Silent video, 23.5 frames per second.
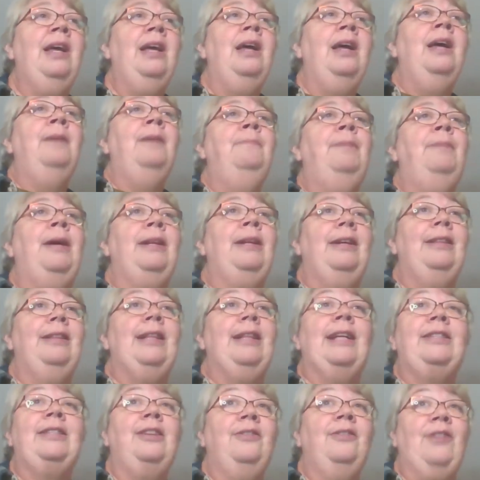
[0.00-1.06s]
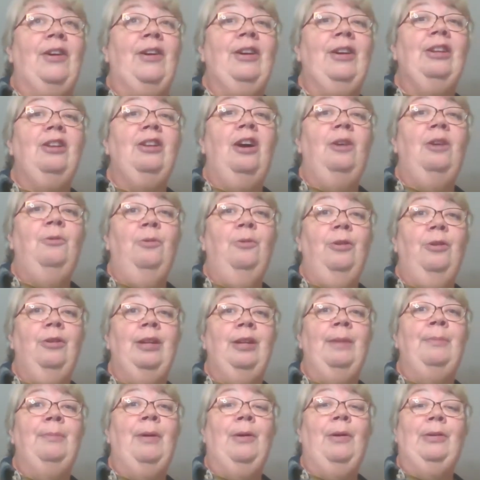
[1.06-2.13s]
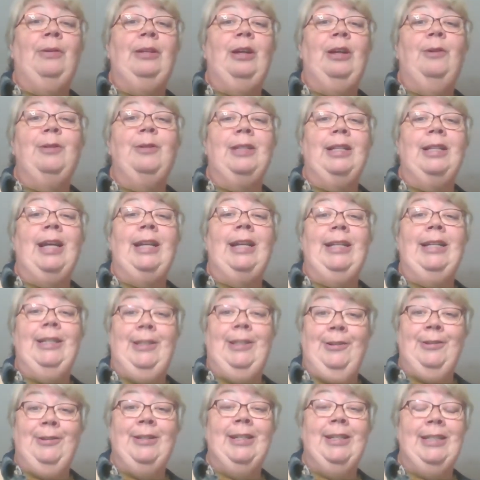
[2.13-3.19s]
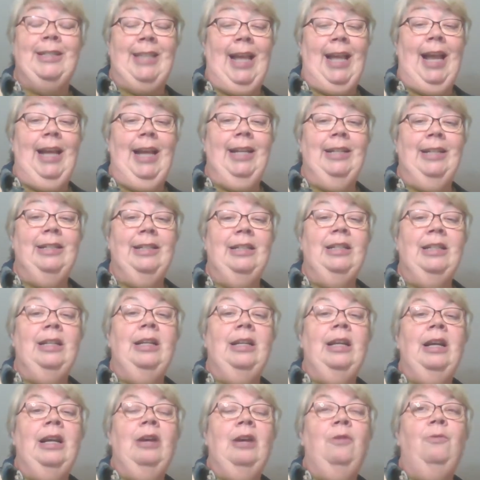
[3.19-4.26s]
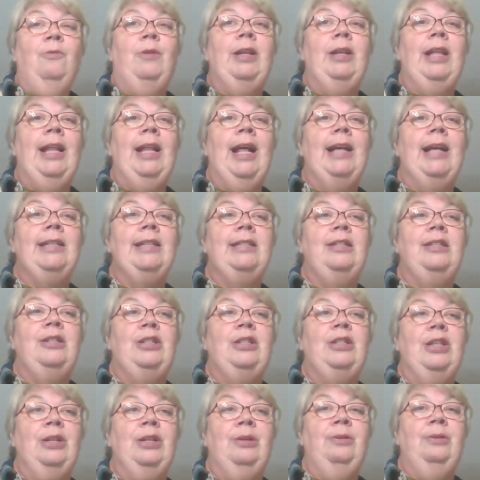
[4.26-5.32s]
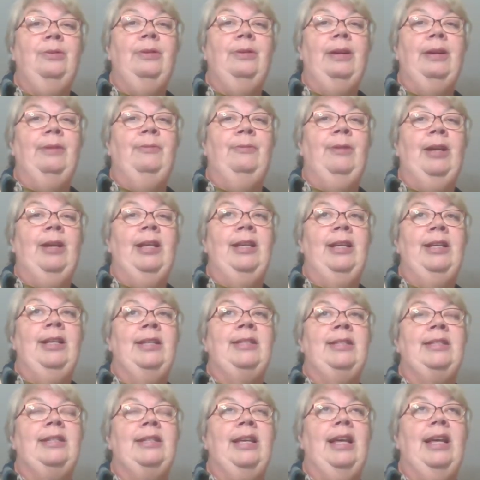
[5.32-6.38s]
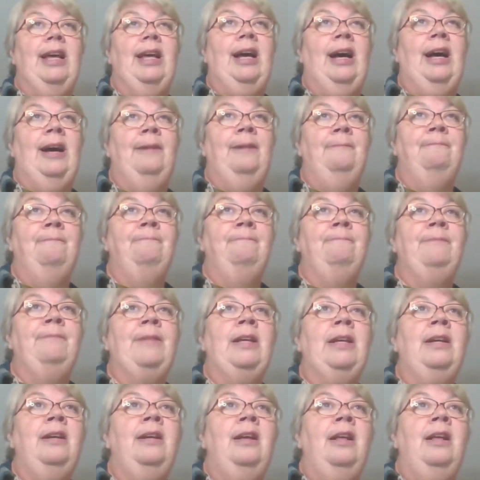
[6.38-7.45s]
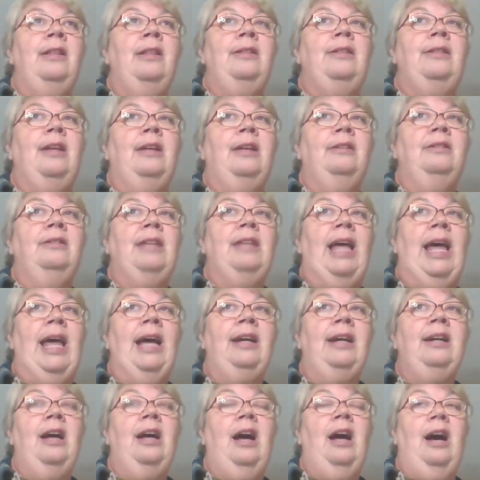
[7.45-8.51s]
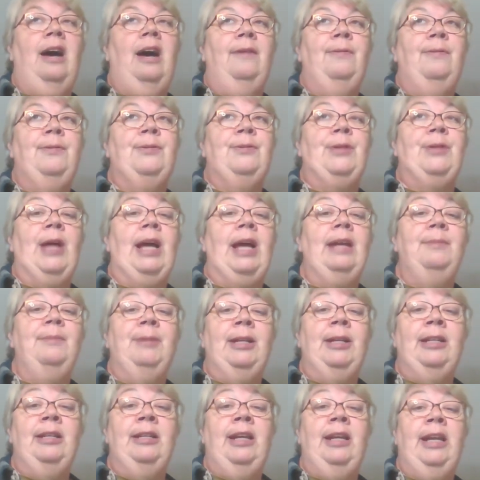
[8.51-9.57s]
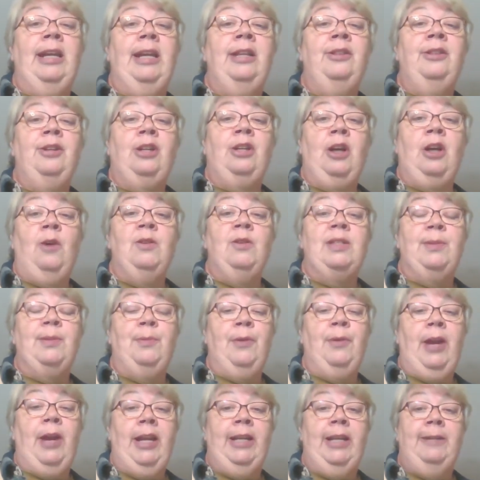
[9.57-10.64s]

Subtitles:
But that's a very long word, and polio is a lot easier to say. What it has to do with is the lack of thiamine in the goat's brain.